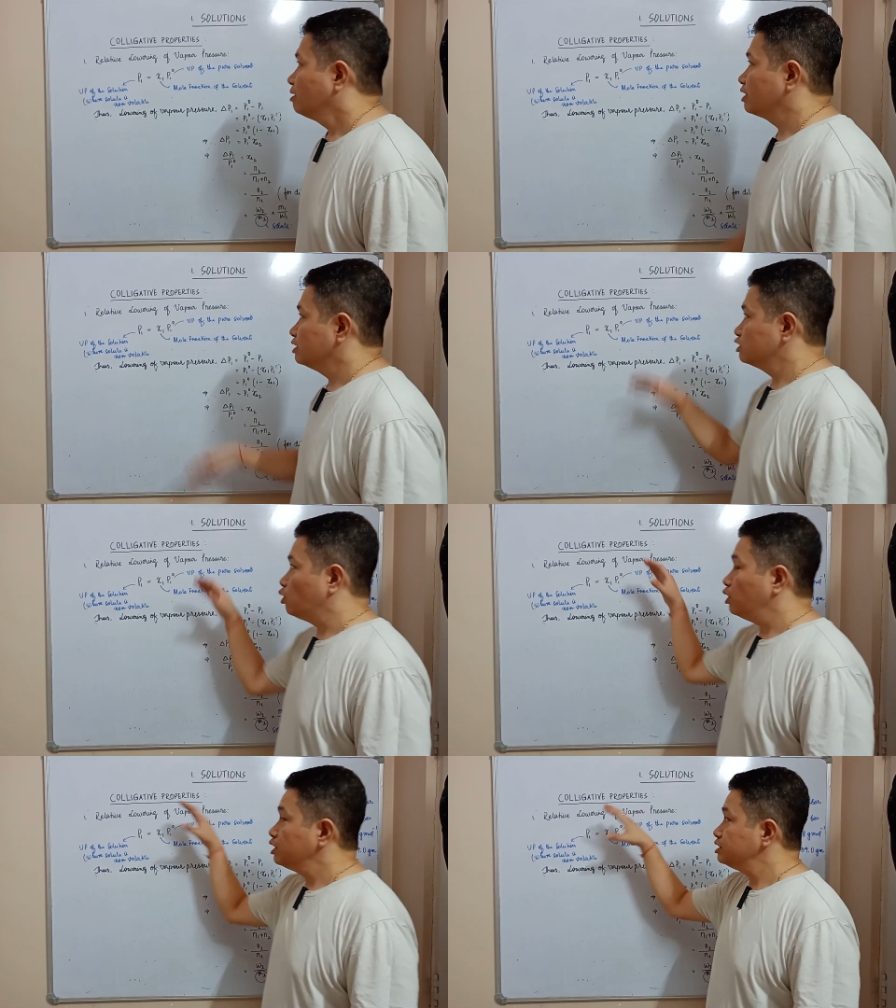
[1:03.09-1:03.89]
Okay, the
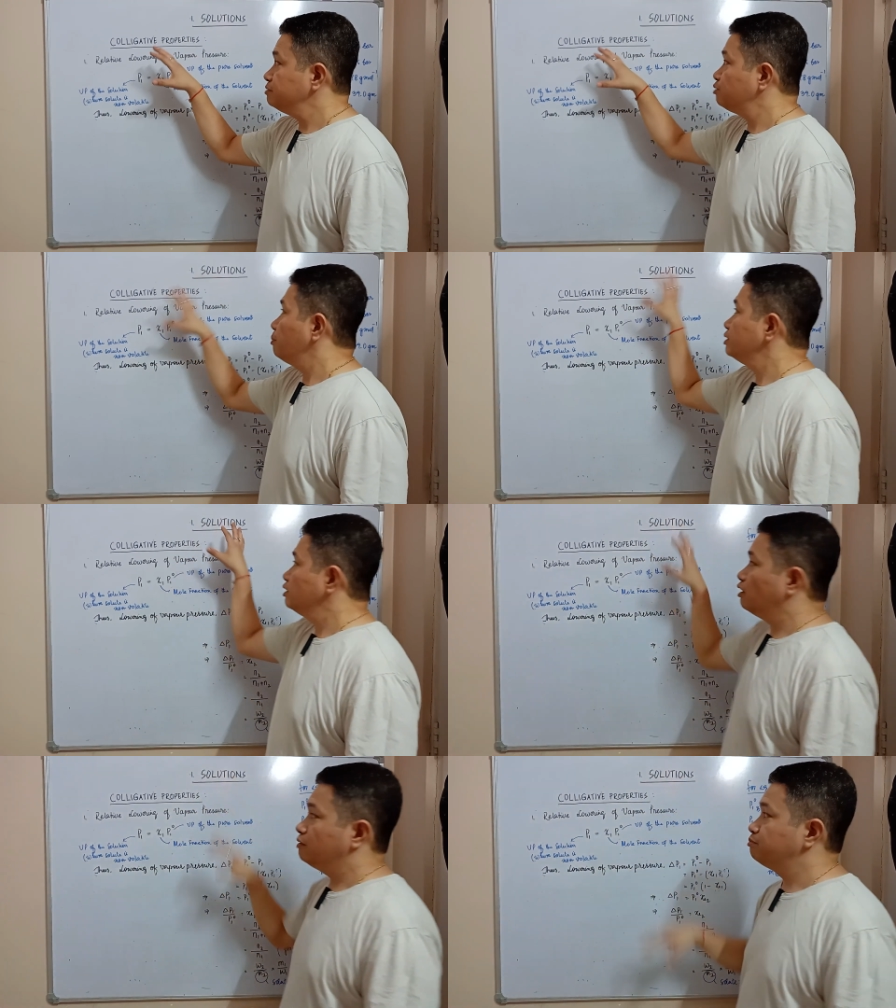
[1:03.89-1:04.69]
colligative
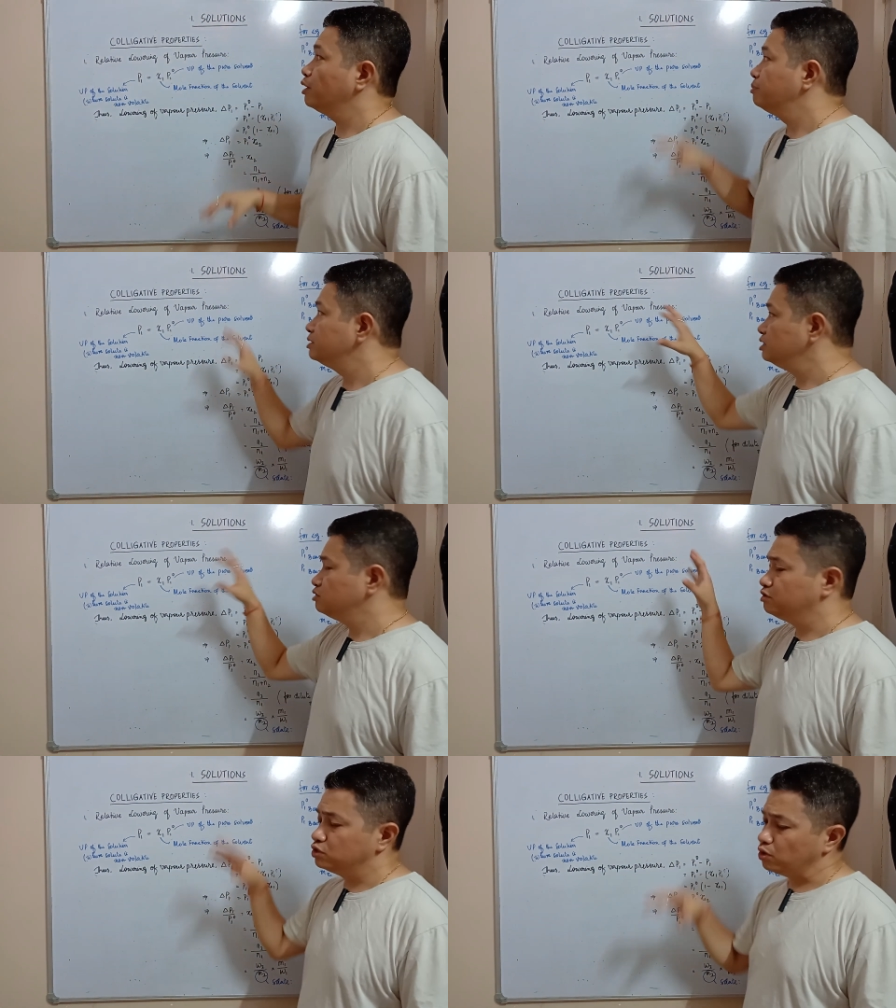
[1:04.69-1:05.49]

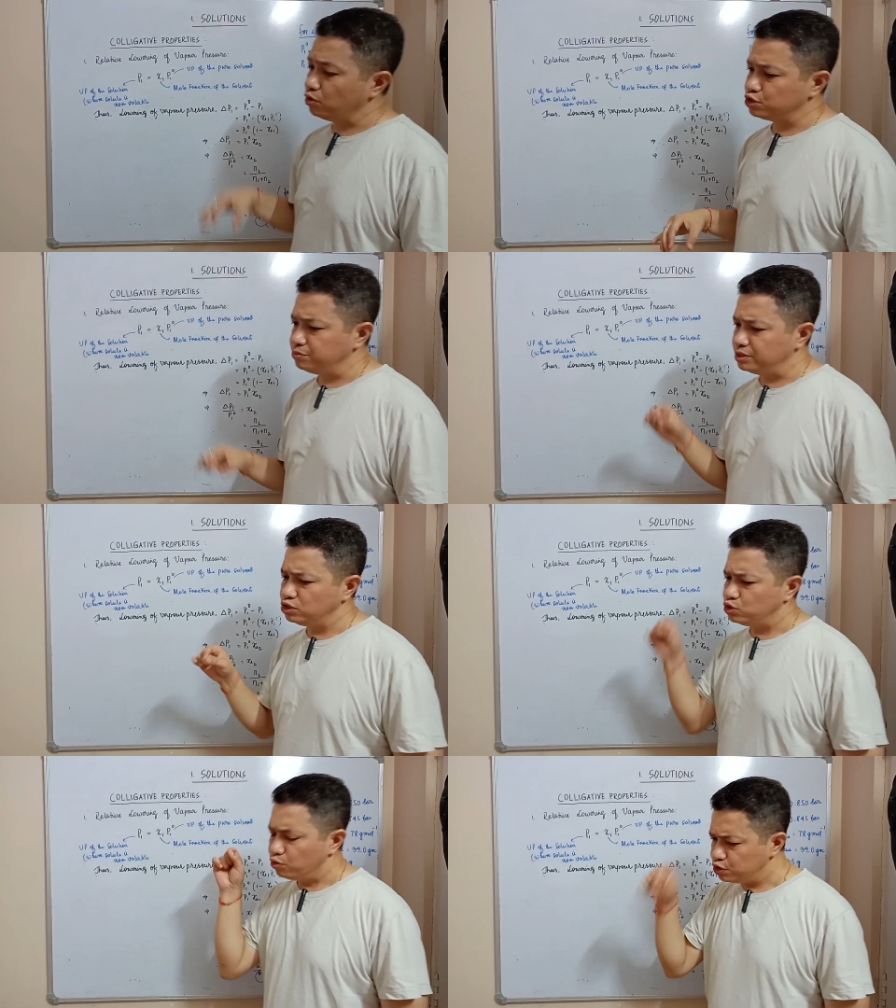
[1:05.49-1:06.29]
properties of the solution
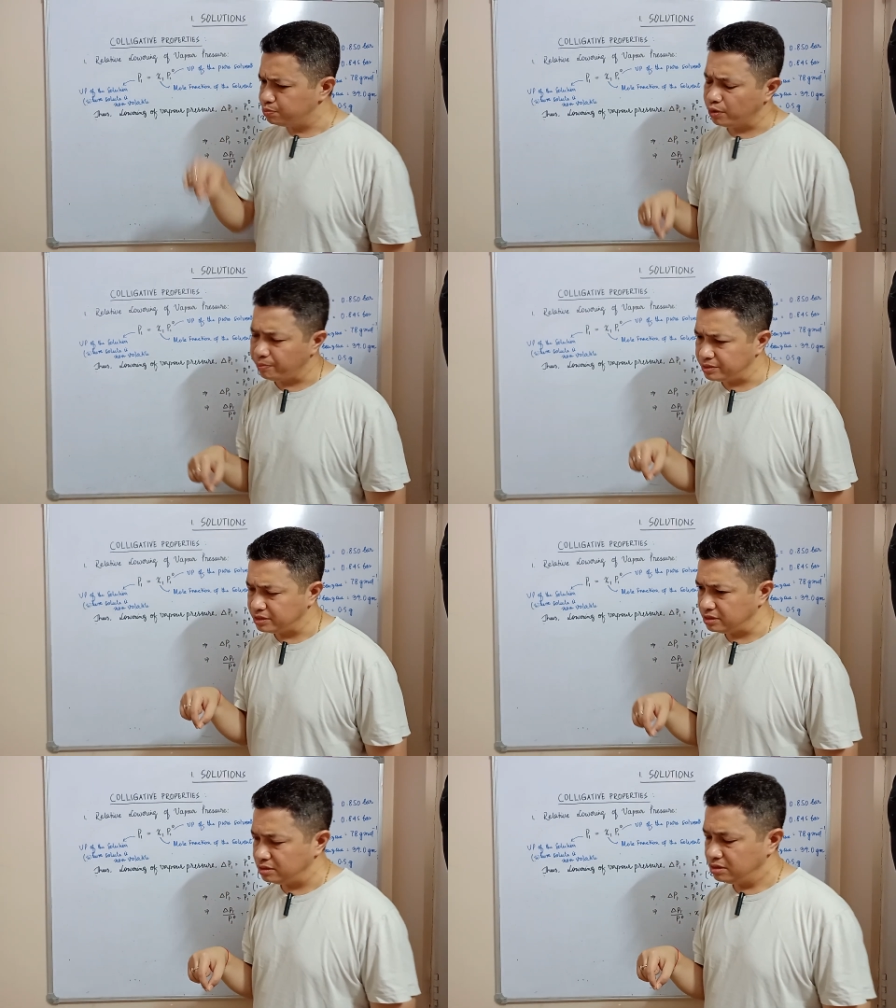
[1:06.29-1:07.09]
means those
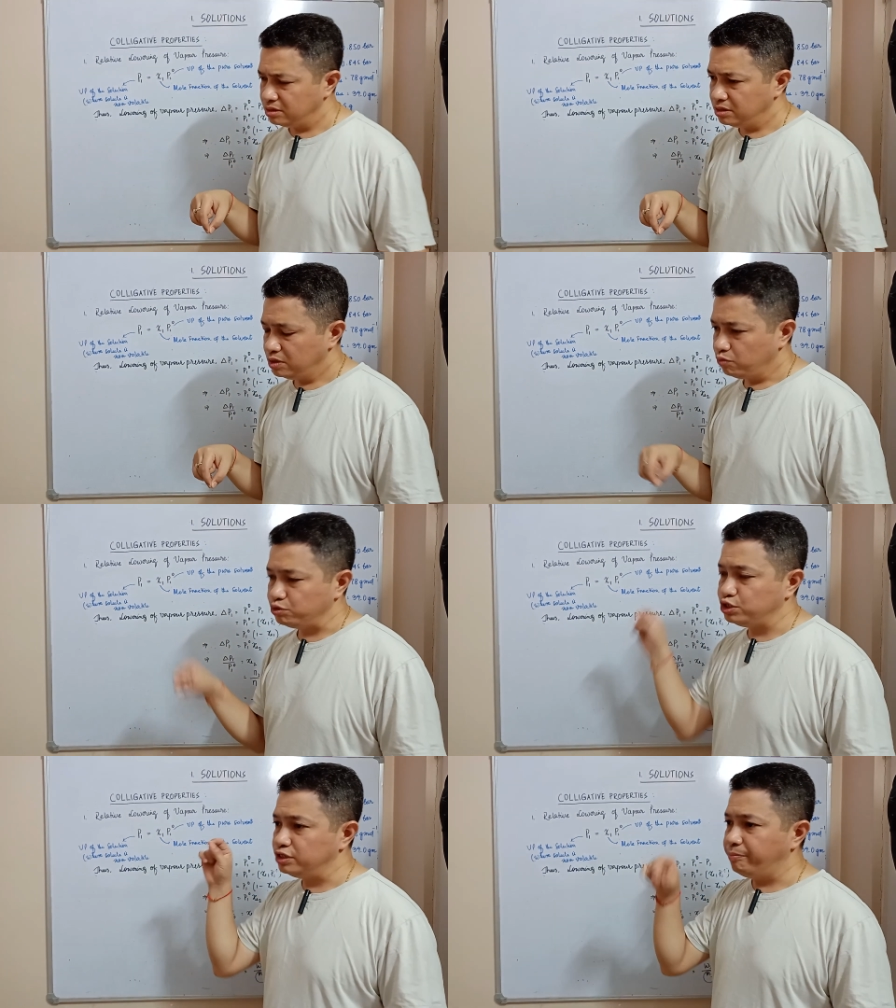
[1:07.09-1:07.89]
property
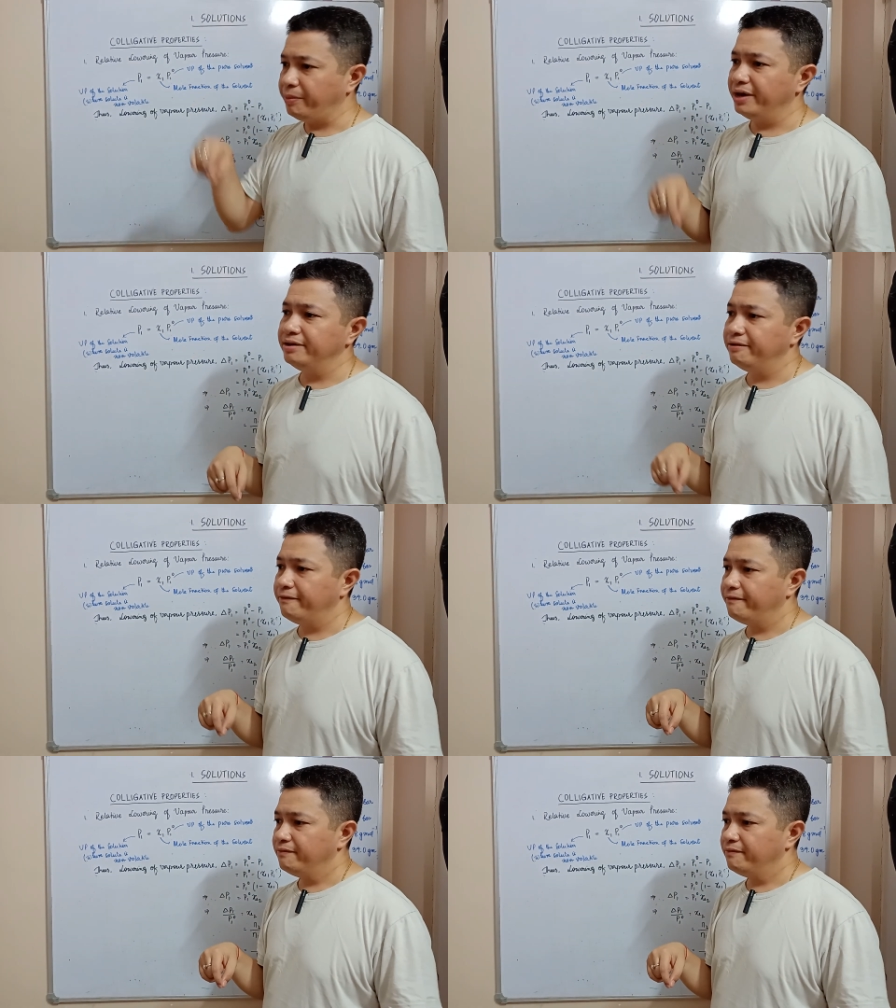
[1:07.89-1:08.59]
which depend